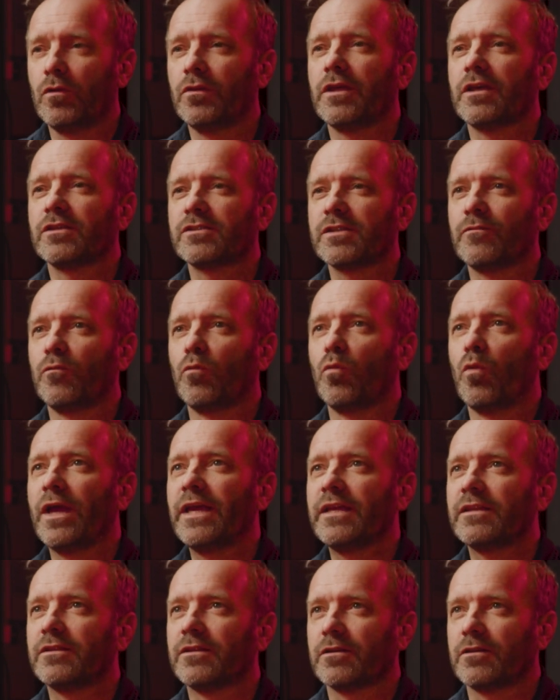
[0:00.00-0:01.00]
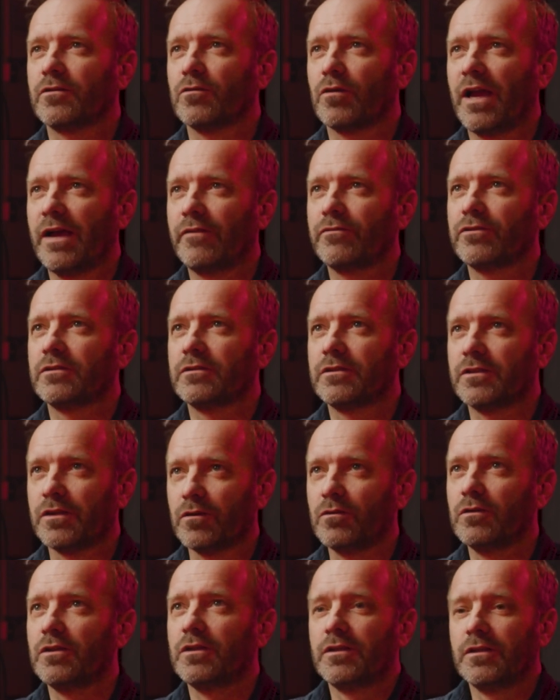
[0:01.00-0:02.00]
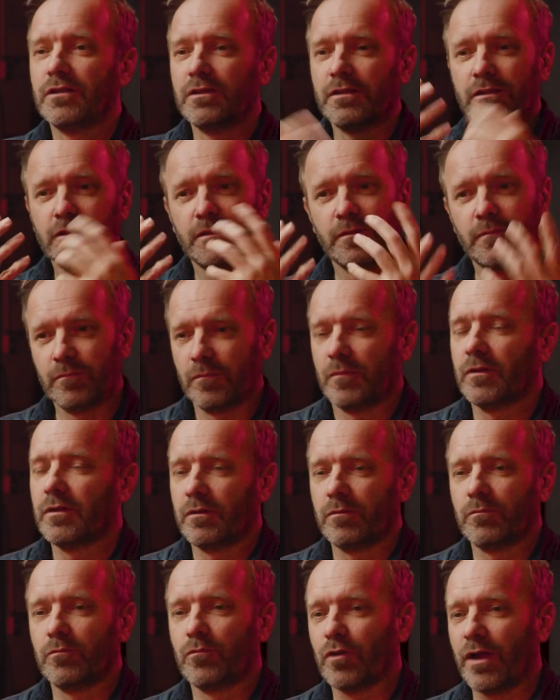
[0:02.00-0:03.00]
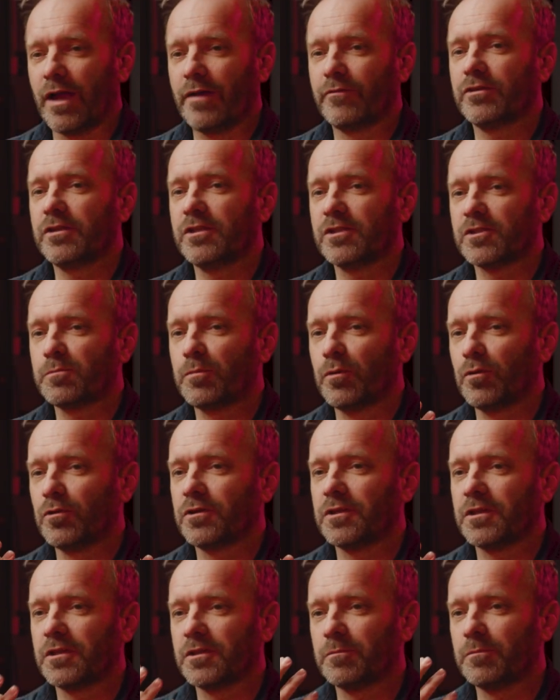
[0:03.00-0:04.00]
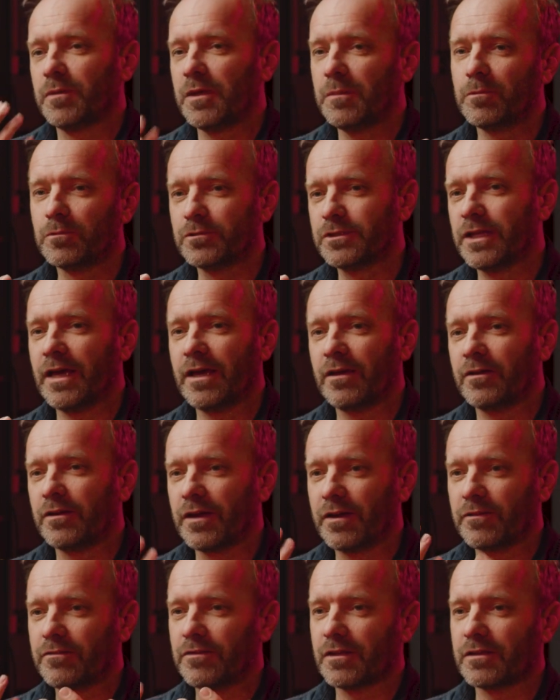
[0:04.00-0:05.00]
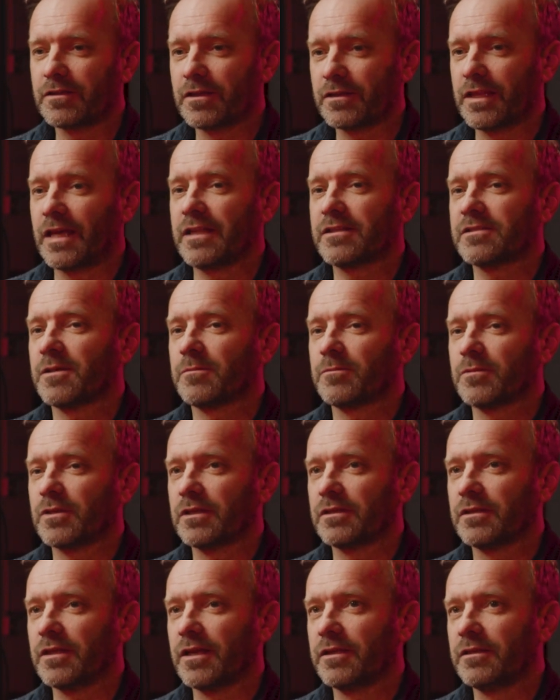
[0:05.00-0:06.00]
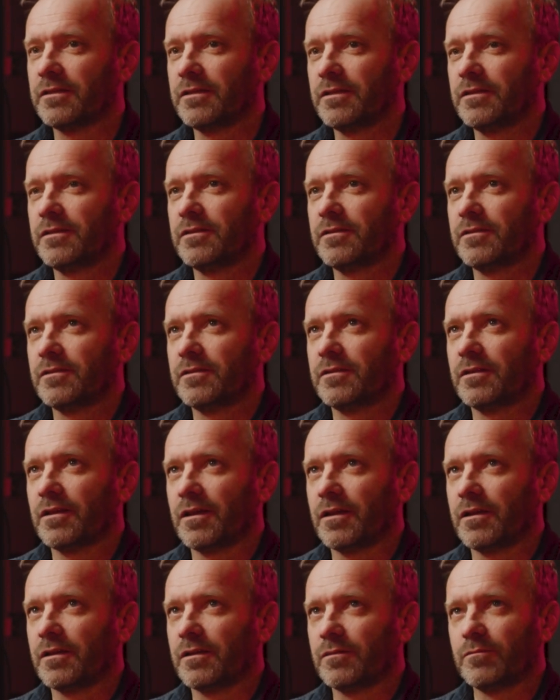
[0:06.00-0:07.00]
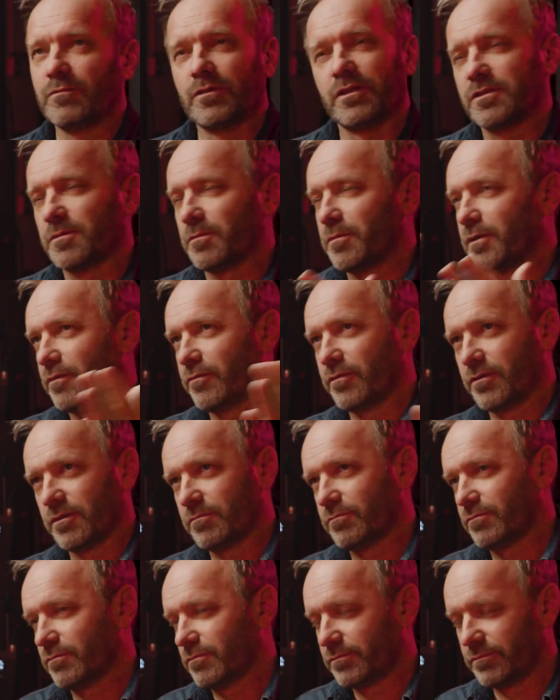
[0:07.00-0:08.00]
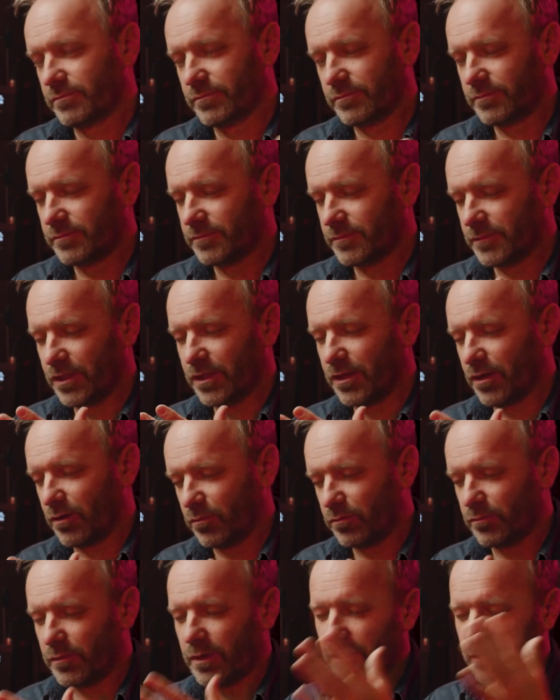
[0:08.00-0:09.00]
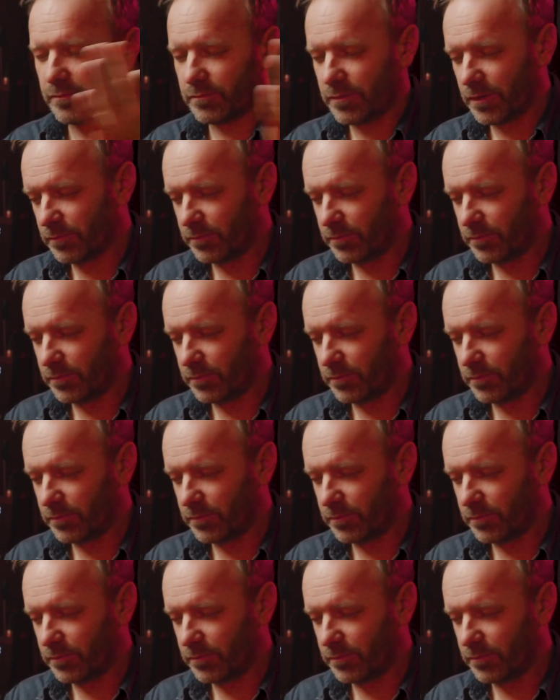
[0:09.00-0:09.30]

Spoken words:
Well, they also have weight. They're gravity. Gravity is pulling people down, and I think that's something that it's a bit of a a